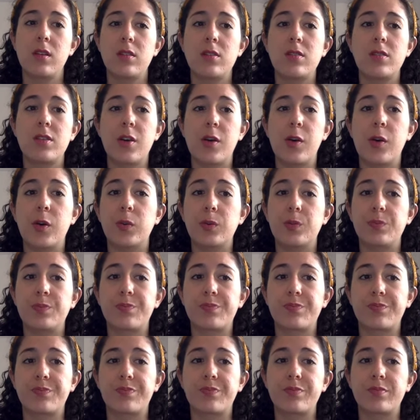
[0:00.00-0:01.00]
So
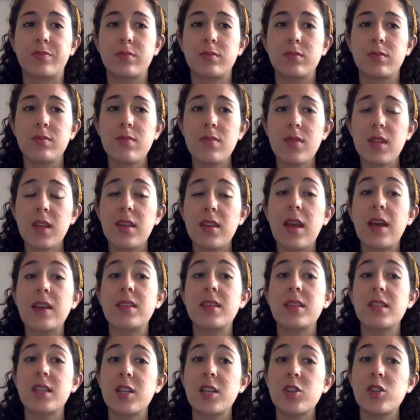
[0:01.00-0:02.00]
yeah,
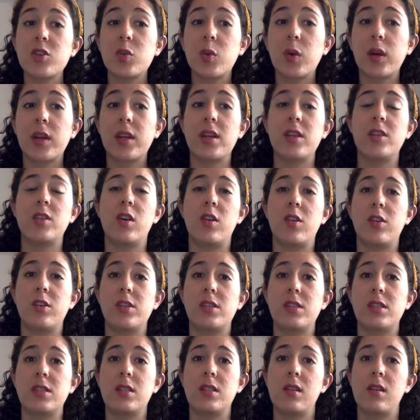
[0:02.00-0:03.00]

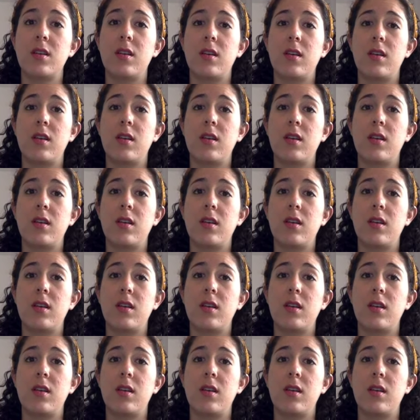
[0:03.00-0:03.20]
$628